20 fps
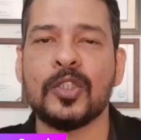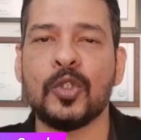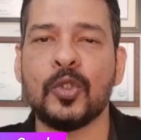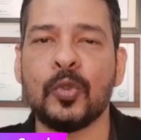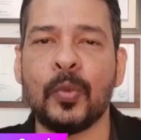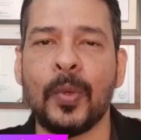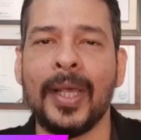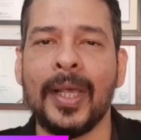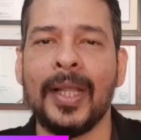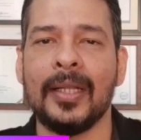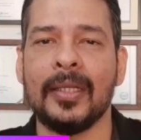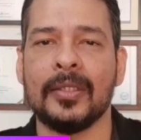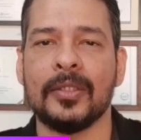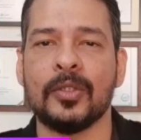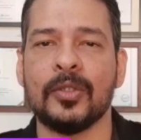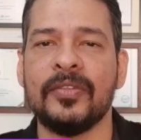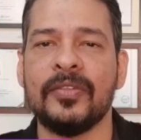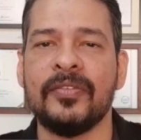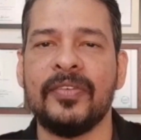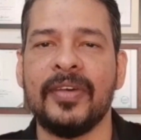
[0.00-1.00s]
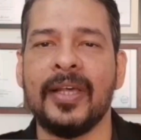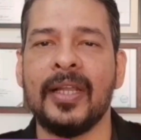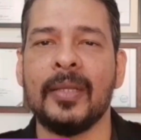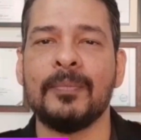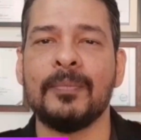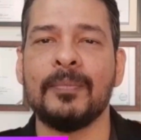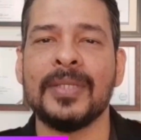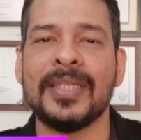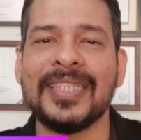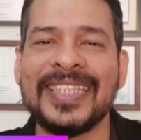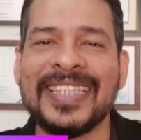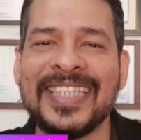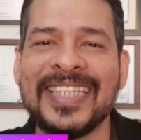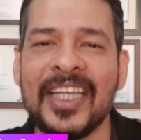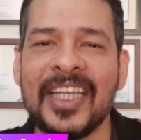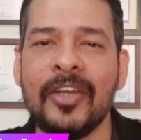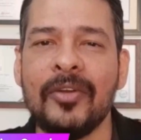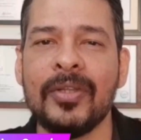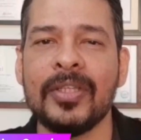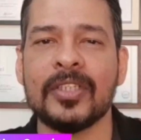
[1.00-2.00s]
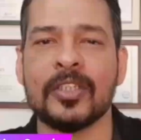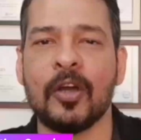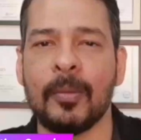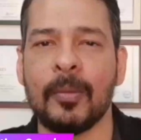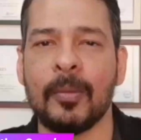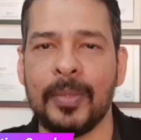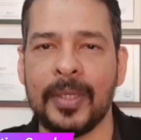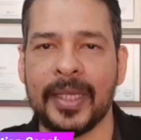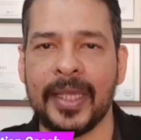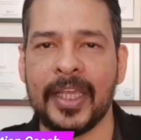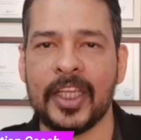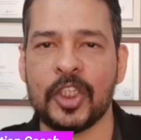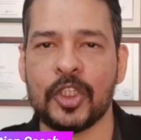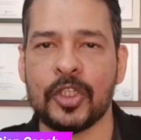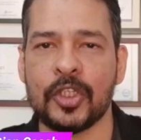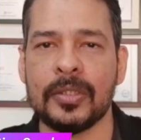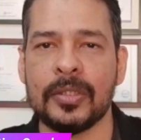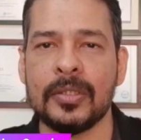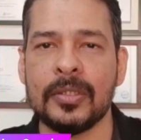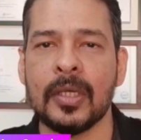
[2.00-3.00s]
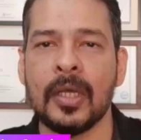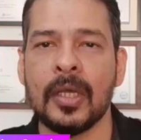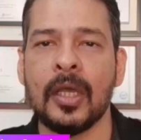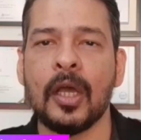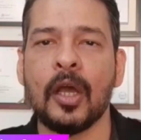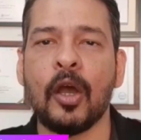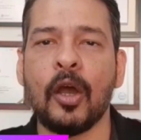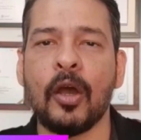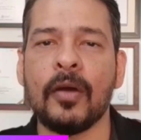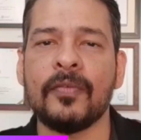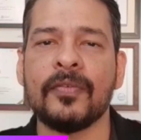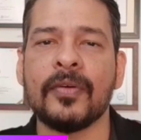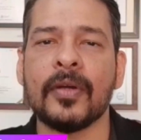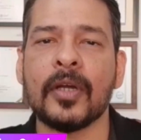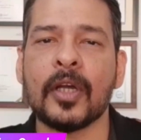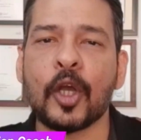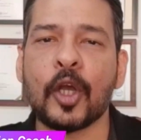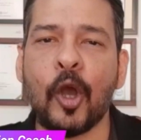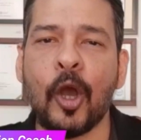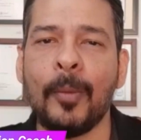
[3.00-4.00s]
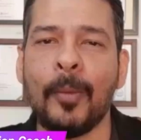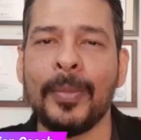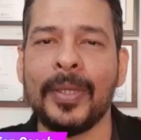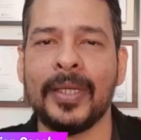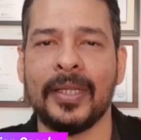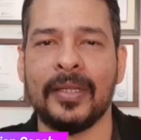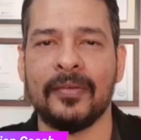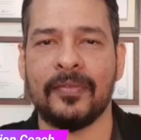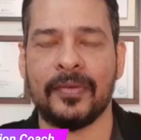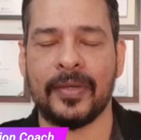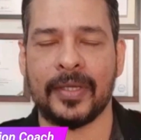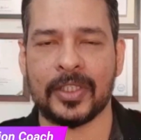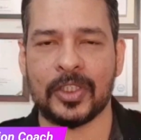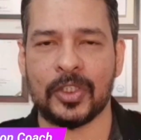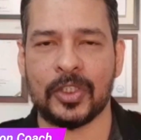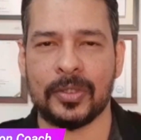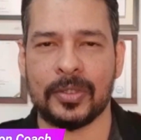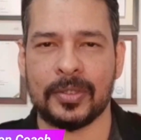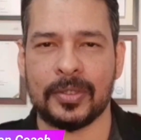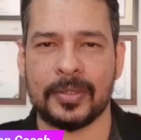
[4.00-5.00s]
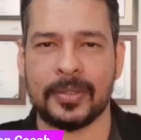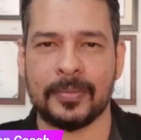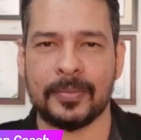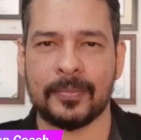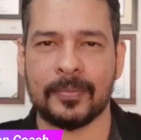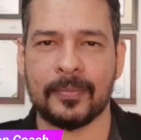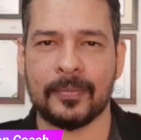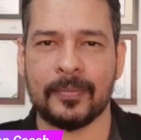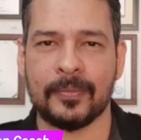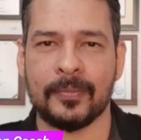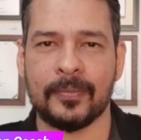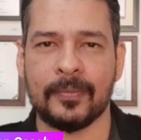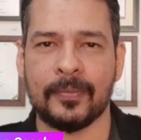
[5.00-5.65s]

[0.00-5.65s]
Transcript: as well to develop serious complications of common infections.